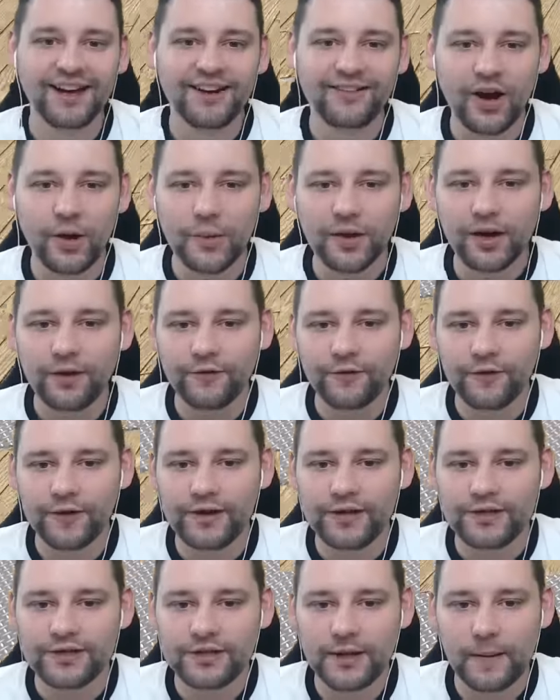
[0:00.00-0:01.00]
Right, we got
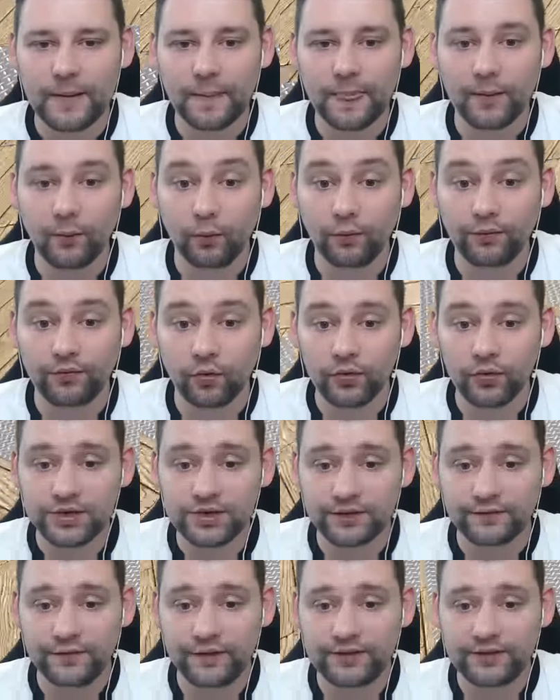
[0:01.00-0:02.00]

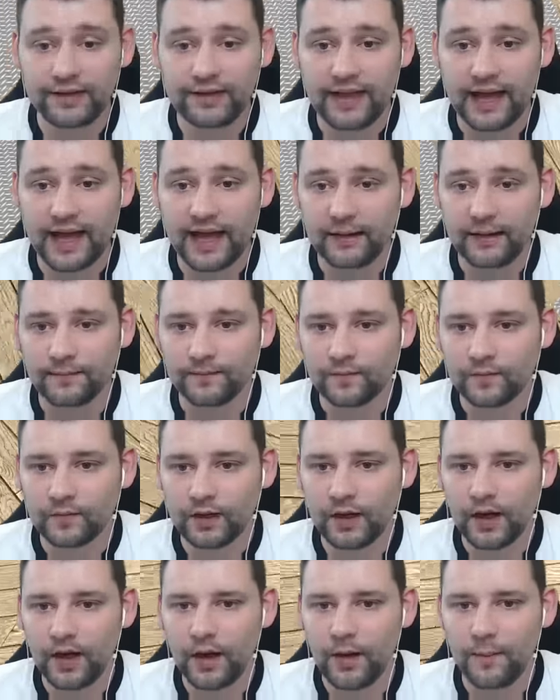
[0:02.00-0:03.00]
450 there.
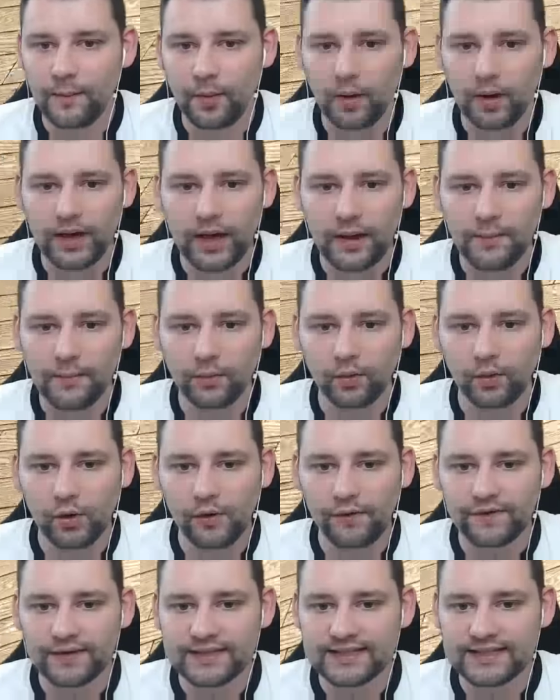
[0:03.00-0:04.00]
Buy a
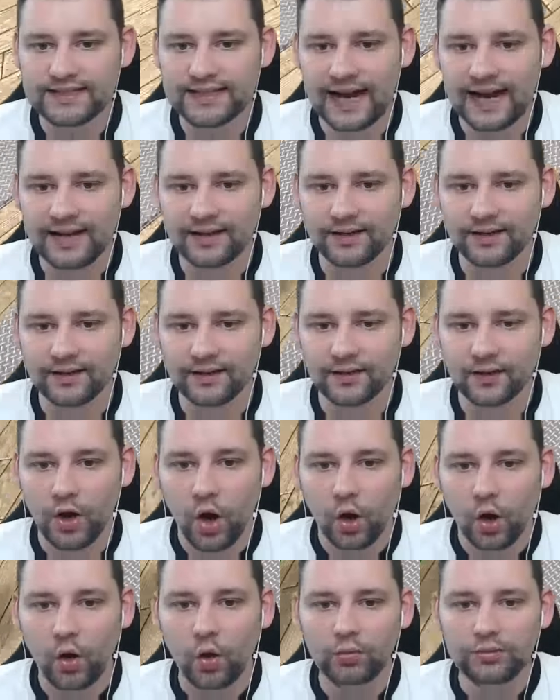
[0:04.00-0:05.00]
morph stand.
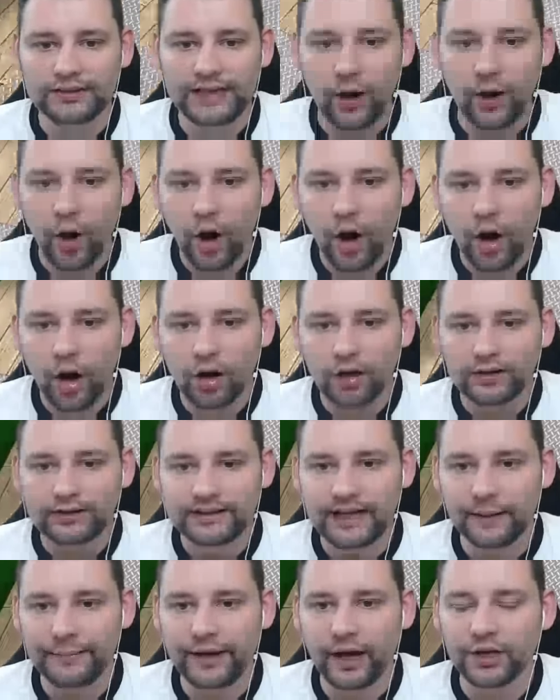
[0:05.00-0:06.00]
Oh,
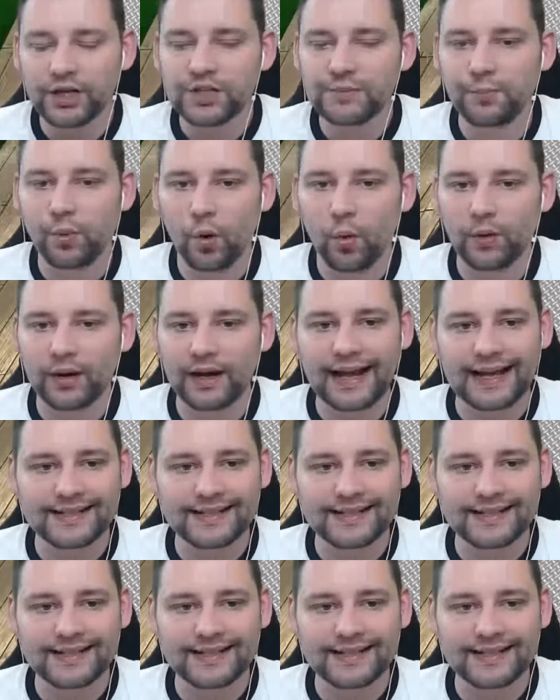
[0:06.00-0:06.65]
damn it, I just bought one on